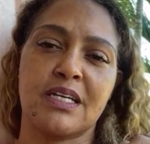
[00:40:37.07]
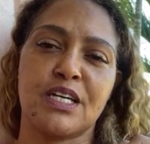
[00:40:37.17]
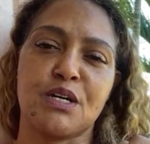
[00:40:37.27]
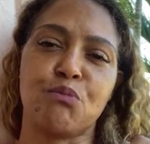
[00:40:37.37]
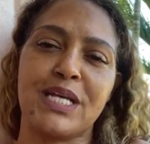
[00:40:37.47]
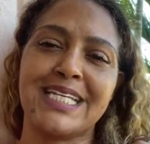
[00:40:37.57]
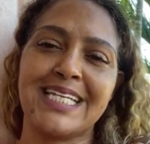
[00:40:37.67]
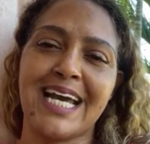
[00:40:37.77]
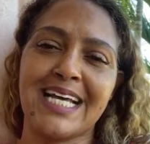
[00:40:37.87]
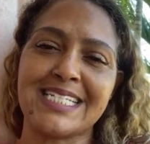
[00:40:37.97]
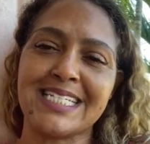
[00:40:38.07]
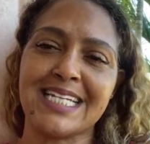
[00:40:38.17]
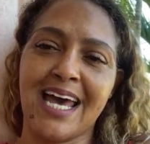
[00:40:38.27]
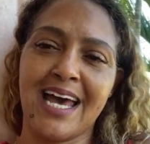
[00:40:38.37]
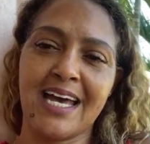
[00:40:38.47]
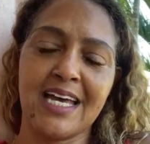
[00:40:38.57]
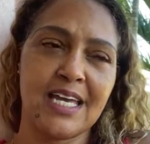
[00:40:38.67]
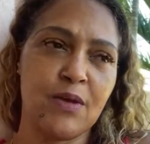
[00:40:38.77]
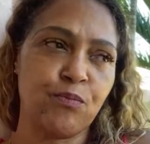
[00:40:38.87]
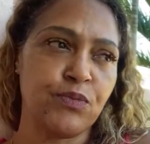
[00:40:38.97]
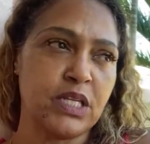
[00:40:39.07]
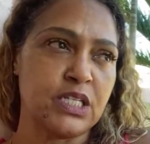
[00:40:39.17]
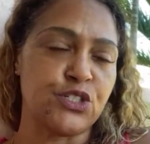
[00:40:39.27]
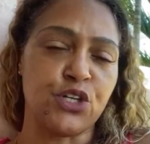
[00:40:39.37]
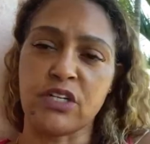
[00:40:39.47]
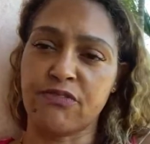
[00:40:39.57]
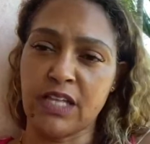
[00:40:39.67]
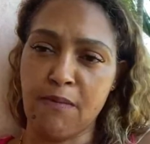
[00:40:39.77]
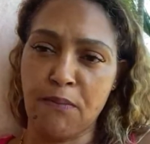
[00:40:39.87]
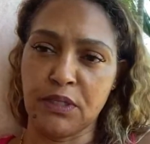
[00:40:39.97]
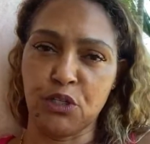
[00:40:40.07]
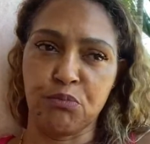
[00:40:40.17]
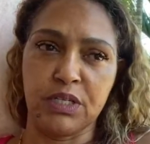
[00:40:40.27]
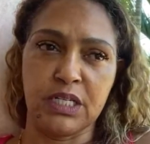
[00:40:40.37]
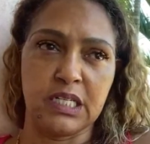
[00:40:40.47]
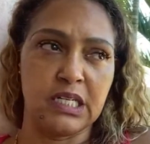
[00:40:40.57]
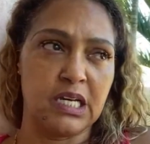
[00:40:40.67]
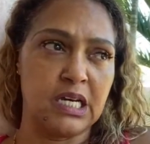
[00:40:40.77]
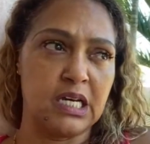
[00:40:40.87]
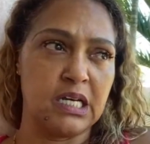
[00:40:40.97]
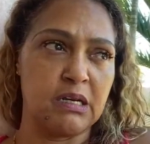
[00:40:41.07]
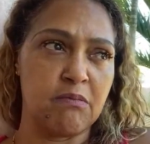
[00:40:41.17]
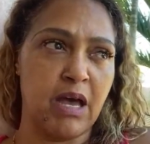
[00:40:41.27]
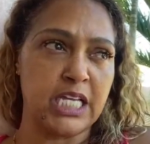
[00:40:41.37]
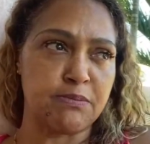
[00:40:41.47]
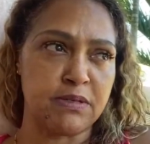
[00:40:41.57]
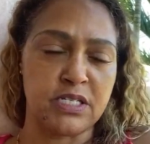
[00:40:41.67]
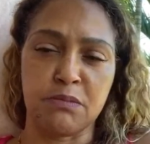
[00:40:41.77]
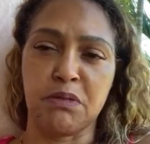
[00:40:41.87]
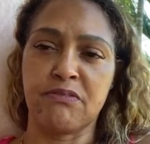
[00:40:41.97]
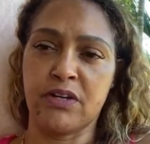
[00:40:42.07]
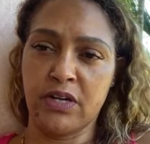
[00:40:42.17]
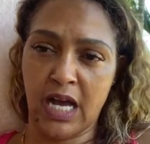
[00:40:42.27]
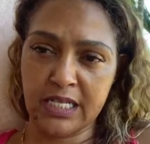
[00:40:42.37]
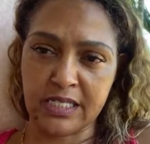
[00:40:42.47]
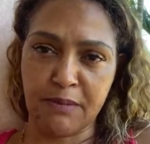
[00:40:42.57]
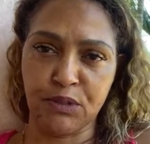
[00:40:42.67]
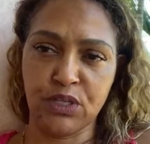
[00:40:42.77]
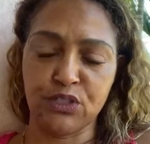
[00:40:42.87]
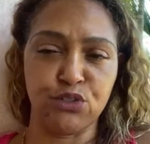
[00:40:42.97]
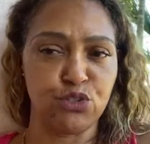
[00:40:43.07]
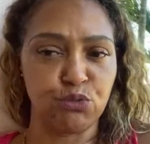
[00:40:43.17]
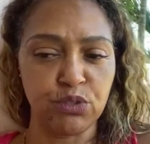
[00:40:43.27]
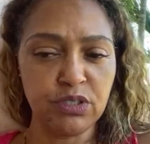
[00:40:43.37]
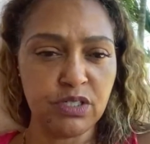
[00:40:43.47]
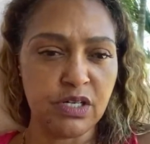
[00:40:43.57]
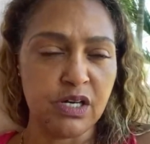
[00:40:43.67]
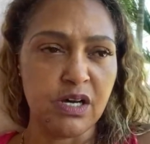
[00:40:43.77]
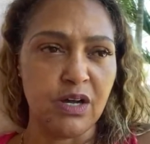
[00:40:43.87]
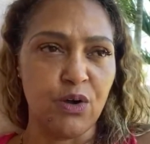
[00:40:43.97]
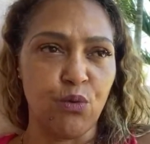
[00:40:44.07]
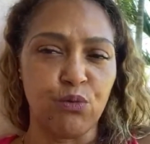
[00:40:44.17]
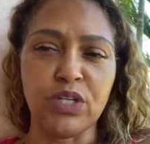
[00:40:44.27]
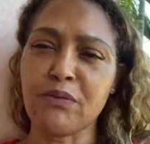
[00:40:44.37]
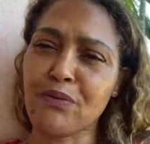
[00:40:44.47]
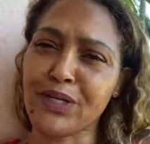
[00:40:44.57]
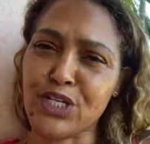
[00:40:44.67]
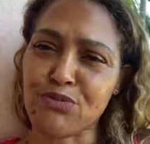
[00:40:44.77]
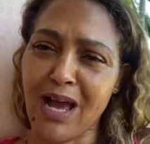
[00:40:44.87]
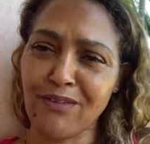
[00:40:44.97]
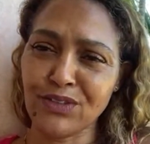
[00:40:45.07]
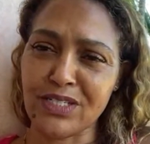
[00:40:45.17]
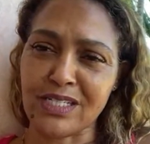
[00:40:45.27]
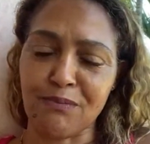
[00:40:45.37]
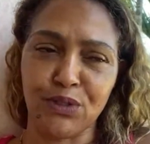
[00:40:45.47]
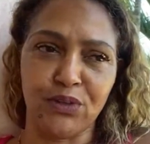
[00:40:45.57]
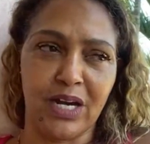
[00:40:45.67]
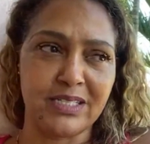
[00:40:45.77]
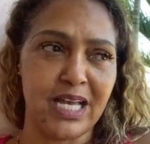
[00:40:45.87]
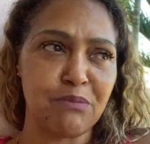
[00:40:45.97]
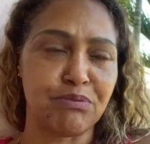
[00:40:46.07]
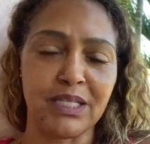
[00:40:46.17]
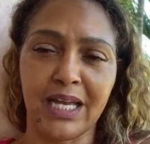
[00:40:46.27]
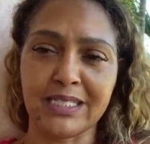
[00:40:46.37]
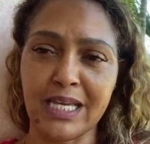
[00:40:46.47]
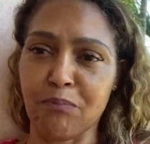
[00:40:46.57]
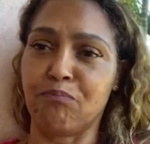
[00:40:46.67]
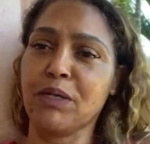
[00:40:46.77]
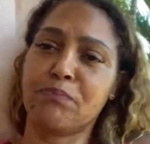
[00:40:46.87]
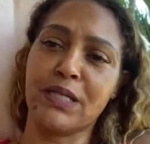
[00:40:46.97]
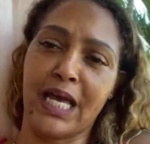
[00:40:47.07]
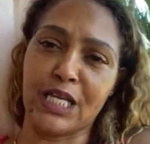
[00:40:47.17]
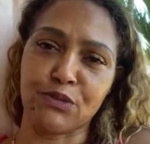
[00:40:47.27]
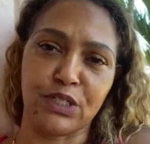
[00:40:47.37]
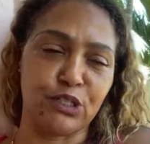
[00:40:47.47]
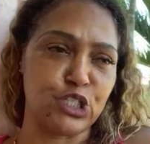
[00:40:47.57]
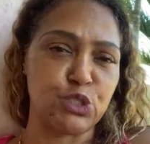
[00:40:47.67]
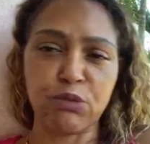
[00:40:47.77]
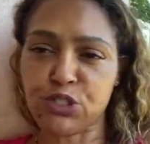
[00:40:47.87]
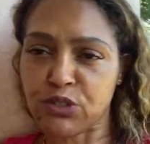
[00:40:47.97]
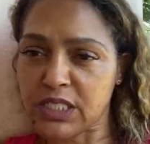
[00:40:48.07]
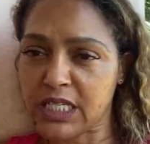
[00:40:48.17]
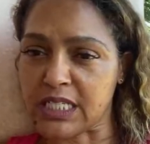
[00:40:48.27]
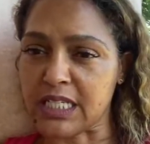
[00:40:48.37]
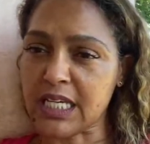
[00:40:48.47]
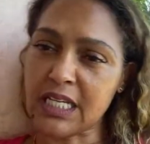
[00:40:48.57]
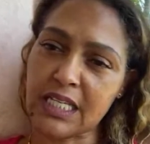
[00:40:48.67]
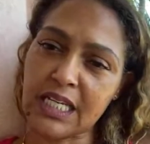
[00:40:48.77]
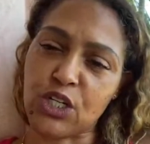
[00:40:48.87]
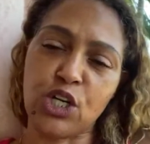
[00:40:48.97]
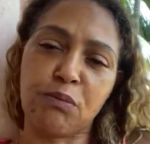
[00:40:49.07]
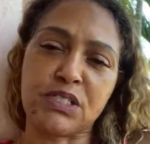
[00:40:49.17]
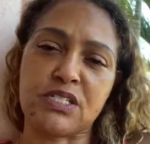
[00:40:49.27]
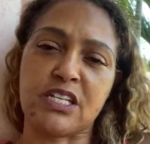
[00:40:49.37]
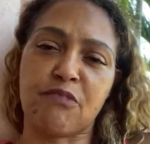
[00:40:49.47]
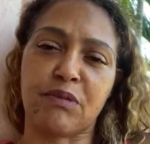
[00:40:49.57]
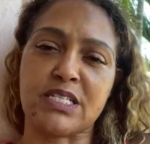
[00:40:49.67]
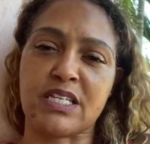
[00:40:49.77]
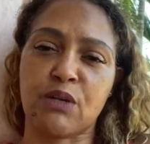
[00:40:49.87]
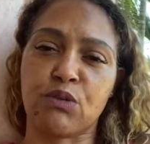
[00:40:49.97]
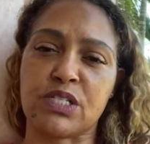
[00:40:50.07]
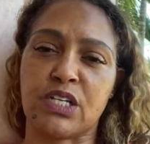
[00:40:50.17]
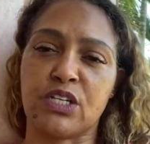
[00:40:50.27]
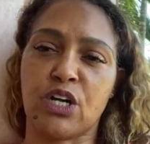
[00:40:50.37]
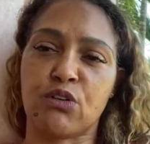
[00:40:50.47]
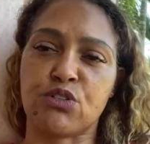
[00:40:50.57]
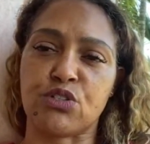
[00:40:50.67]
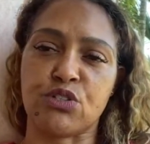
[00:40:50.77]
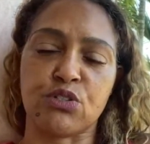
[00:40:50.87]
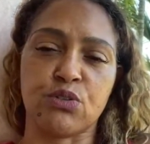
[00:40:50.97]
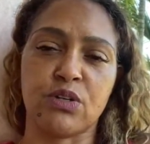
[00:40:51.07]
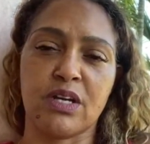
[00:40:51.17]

Buen dia, Tina. Starting to flame up a little bit. I expect it to be a very hot summer as usual. You know, we were going to travel this summer, you guys. I had plans. I had big plans. We're going to go to Switzerland and Italy and a whole bunch of stuff. My son was going to go to,